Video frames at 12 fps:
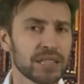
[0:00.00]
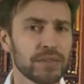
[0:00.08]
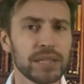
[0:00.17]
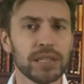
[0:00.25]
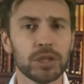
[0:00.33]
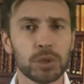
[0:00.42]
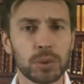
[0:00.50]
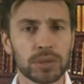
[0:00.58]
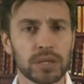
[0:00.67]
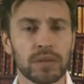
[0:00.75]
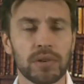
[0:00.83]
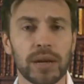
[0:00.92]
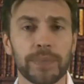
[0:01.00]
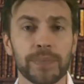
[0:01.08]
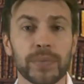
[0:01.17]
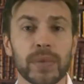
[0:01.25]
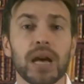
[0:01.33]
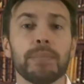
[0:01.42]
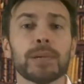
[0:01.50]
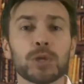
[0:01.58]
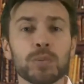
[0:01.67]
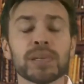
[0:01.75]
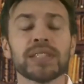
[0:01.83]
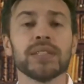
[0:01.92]
dirty, and after
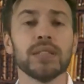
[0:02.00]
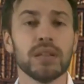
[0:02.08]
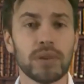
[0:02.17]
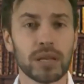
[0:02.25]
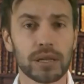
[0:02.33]
kissed him.